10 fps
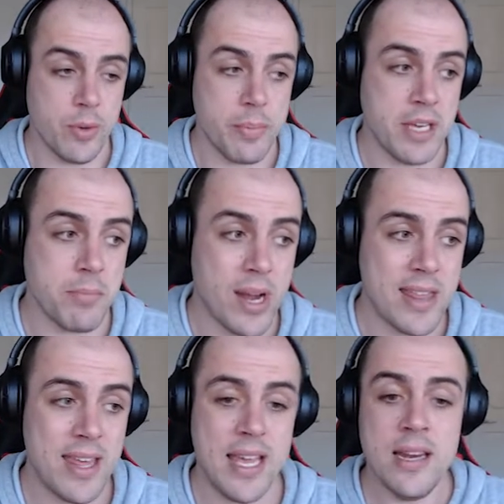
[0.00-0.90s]
a big
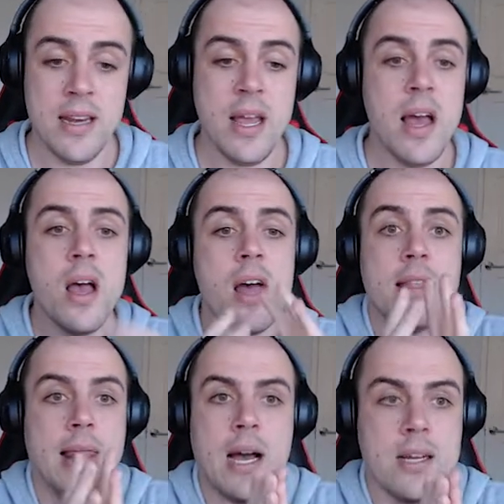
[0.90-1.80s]
breath in,
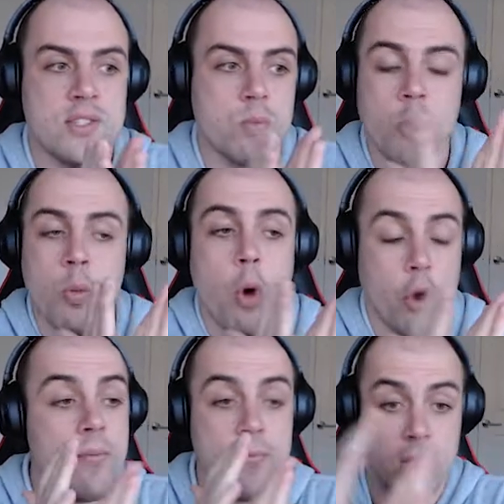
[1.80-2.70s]
the lungs
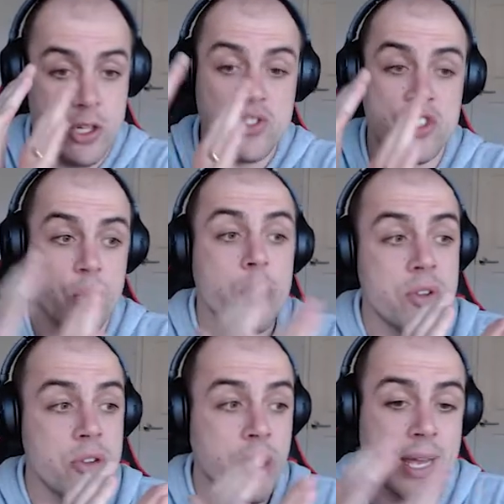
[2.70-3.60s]
won't follow suit,
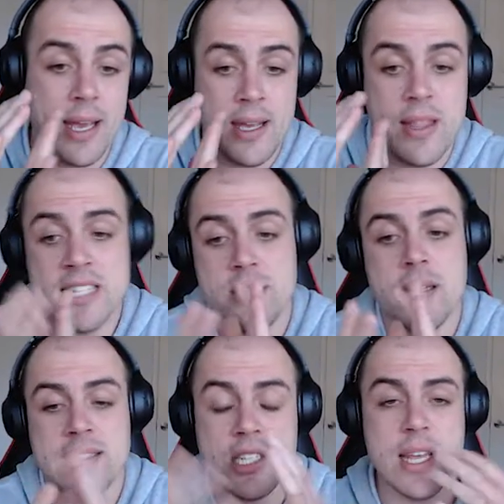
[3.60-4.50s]
okay? And that's
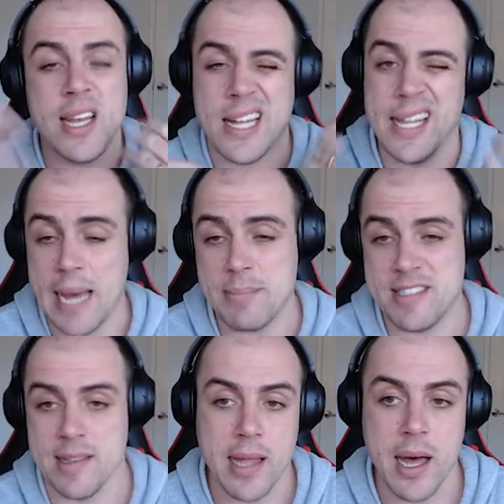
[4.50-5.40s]
essentially a
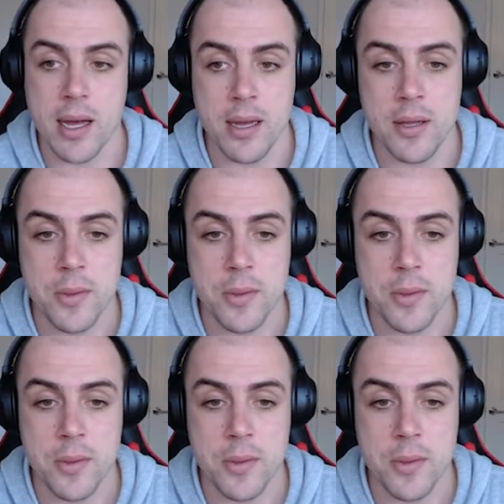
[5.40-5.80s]
collapsed lung.